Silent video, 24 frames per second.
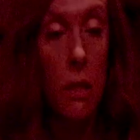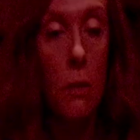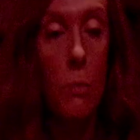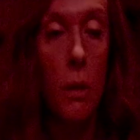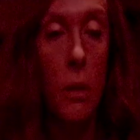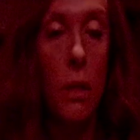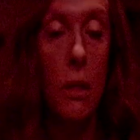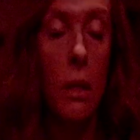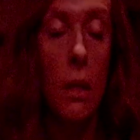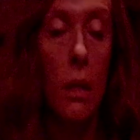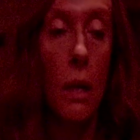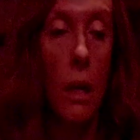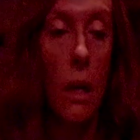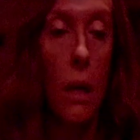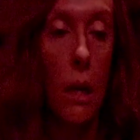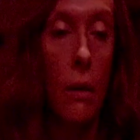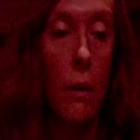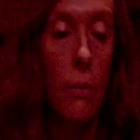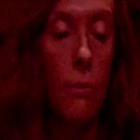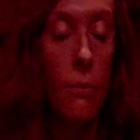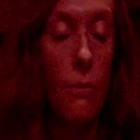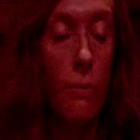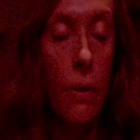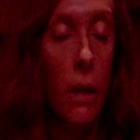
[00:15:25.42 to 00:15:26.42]

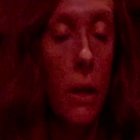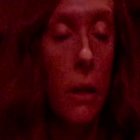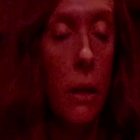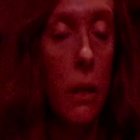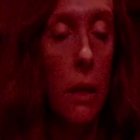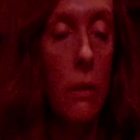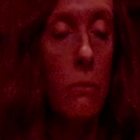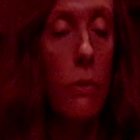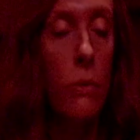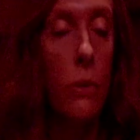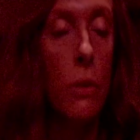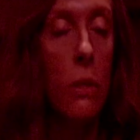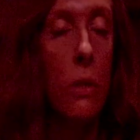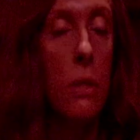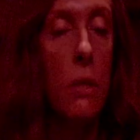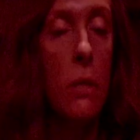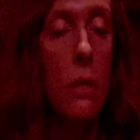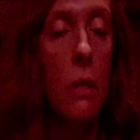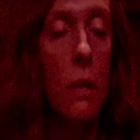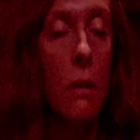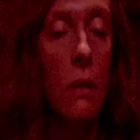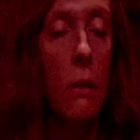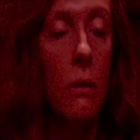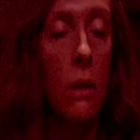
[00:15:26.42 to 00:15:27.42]
adolescent kids,
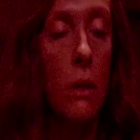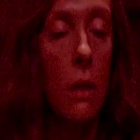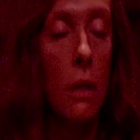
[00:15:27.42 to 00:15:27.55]
and